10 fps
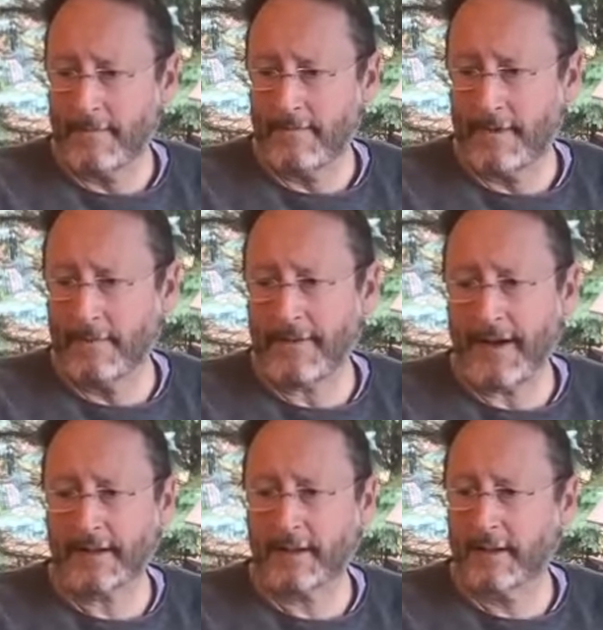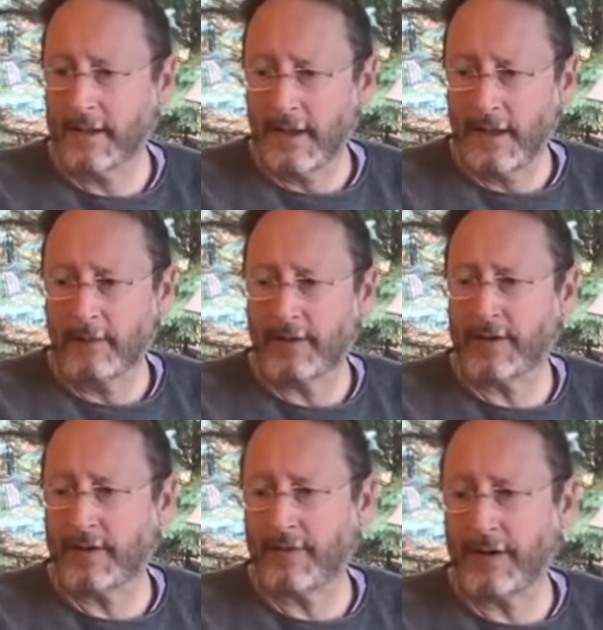In fact, it was
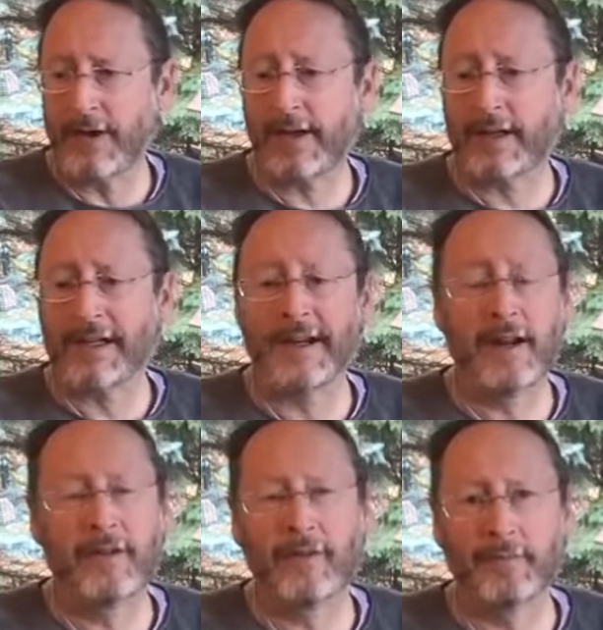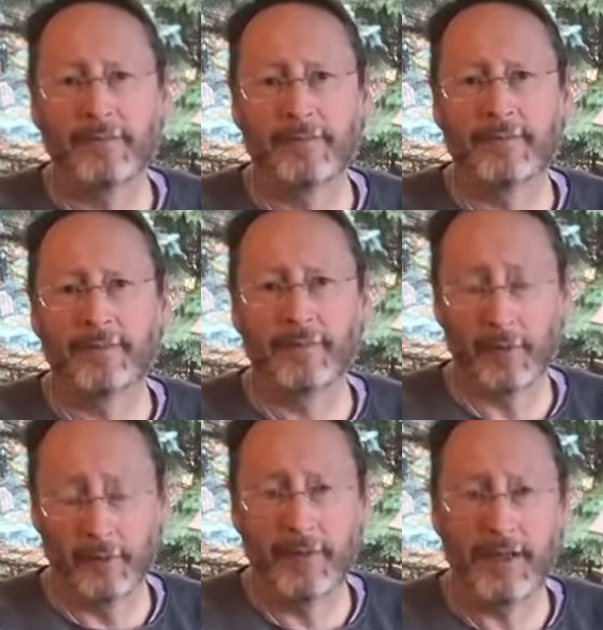this very conundrum
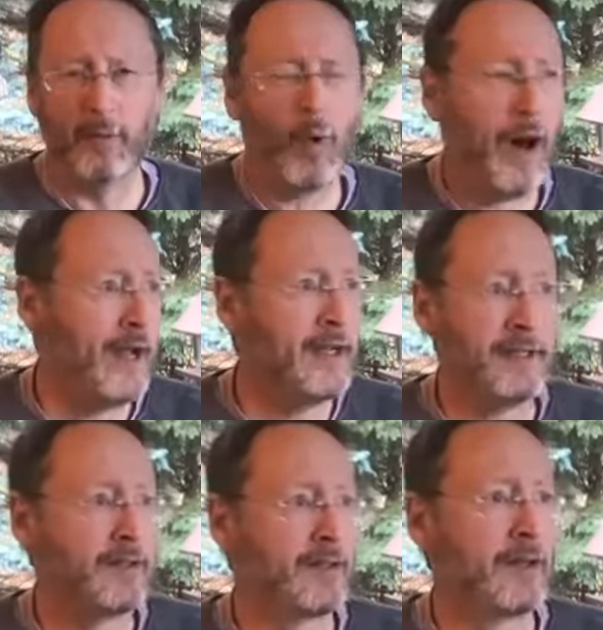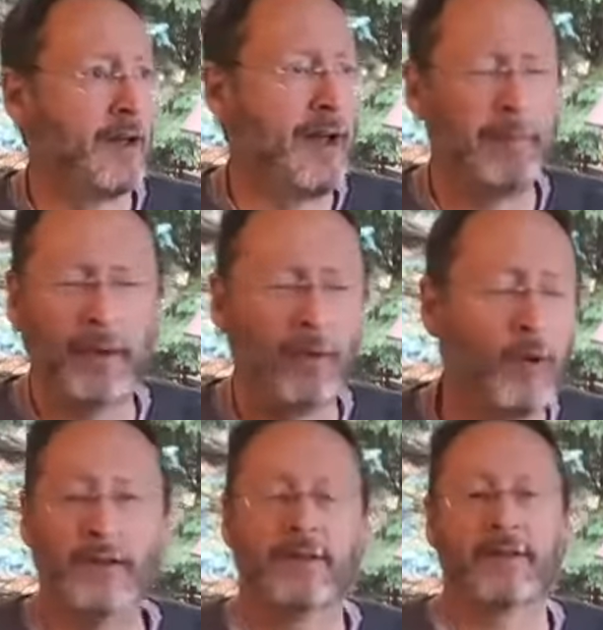for me. Why is this all happening?
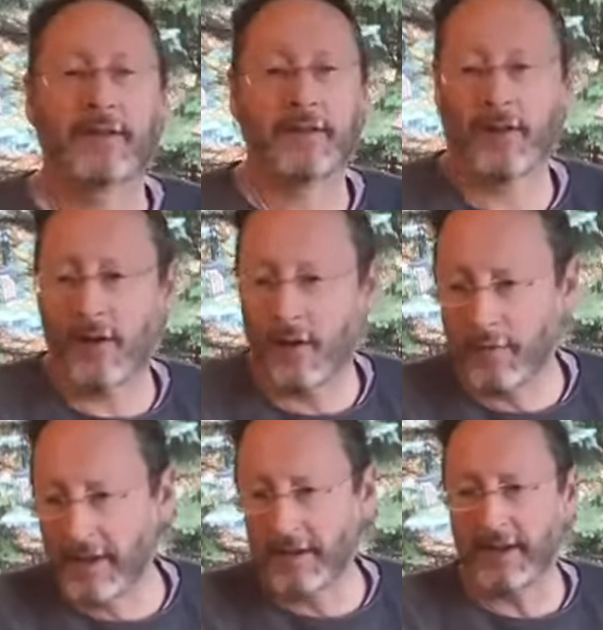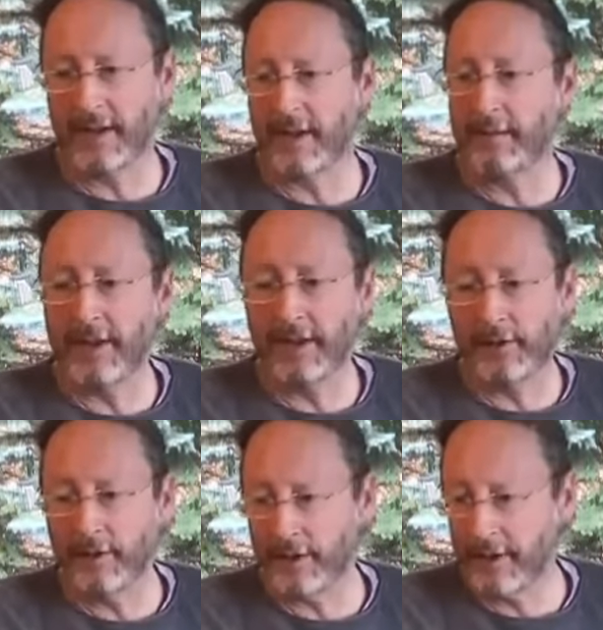What does this all mean that led me to
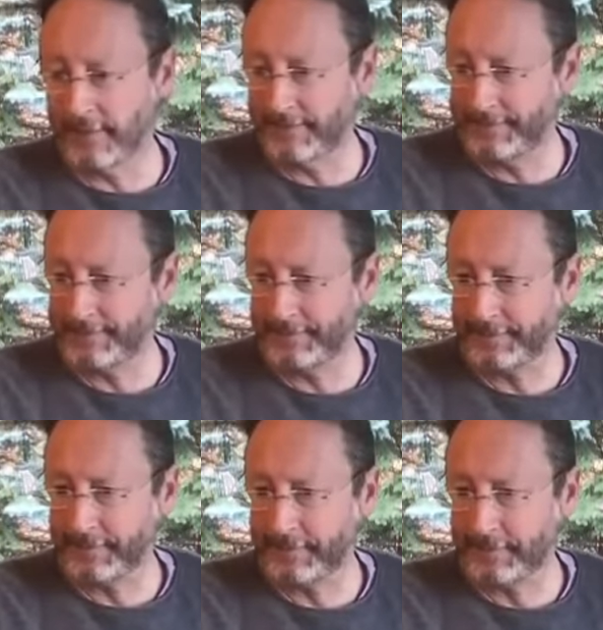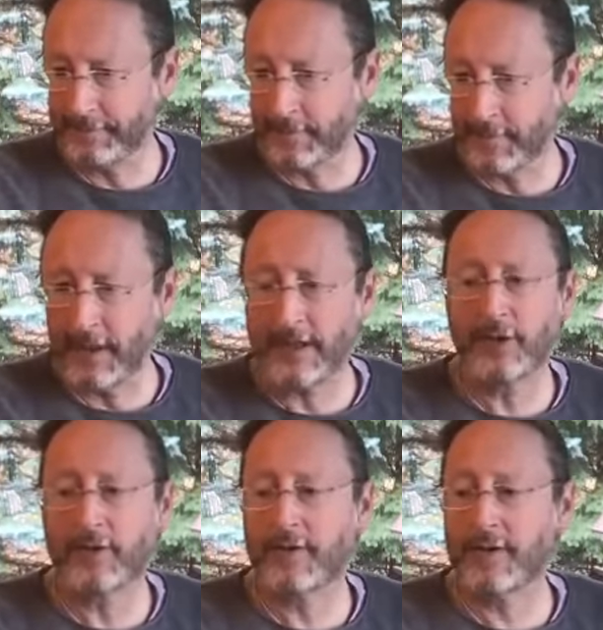unity? And I
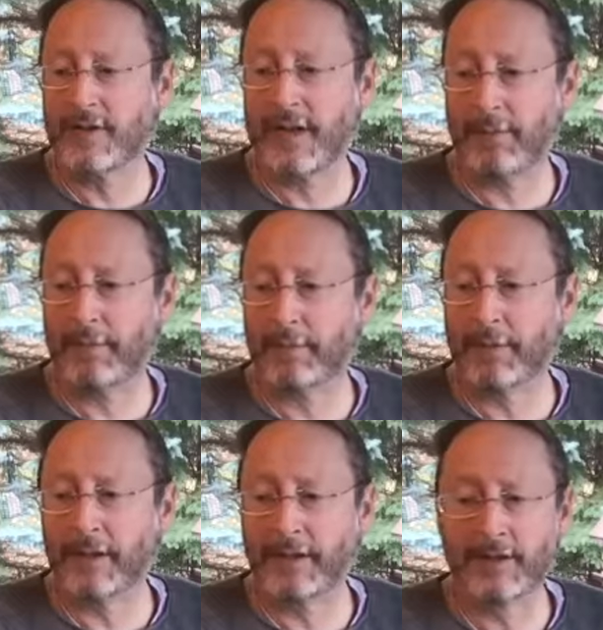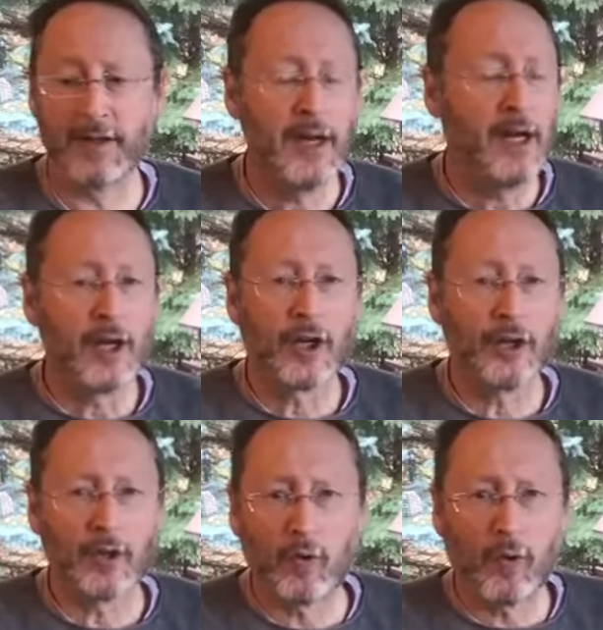chose this topic because
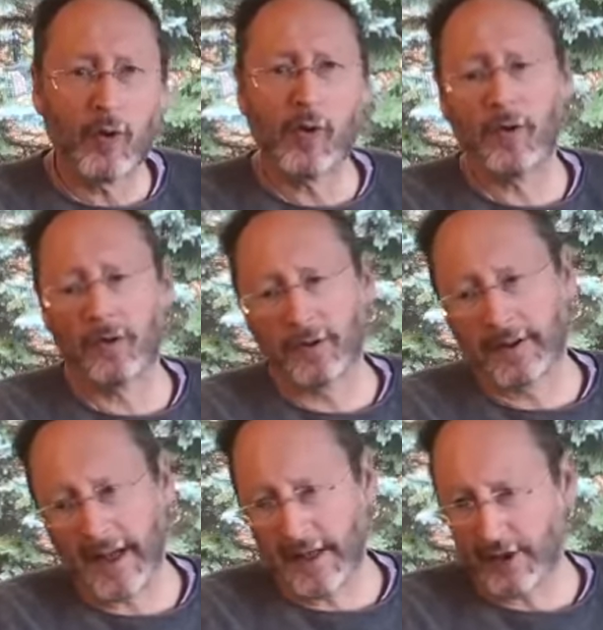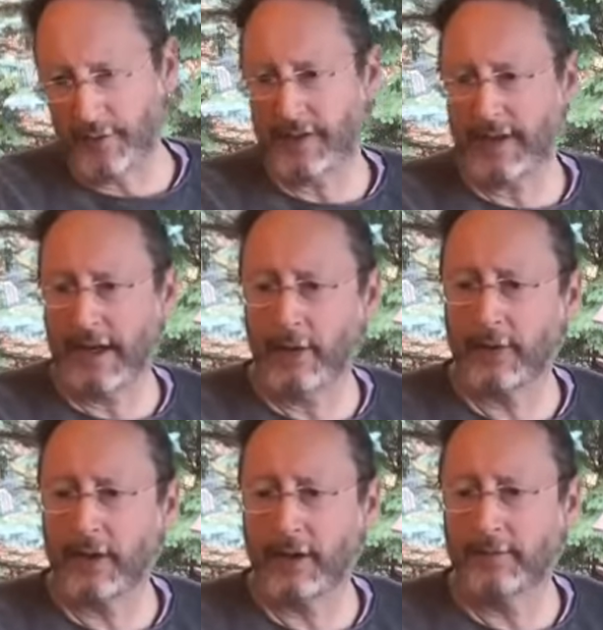control or attachment to
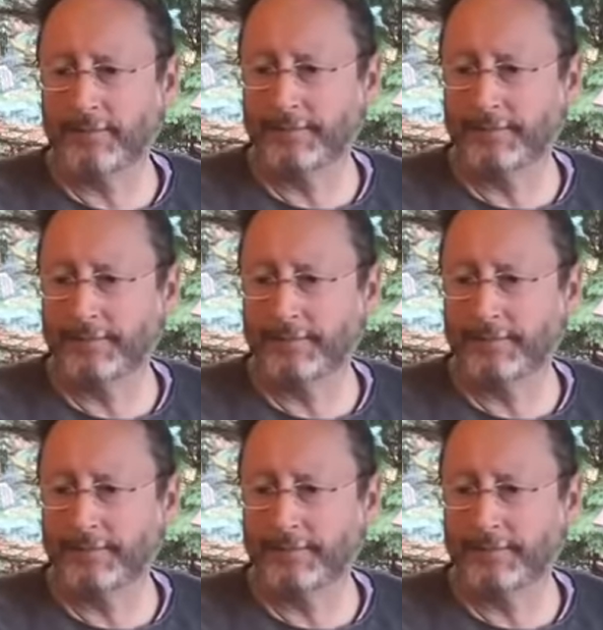outcome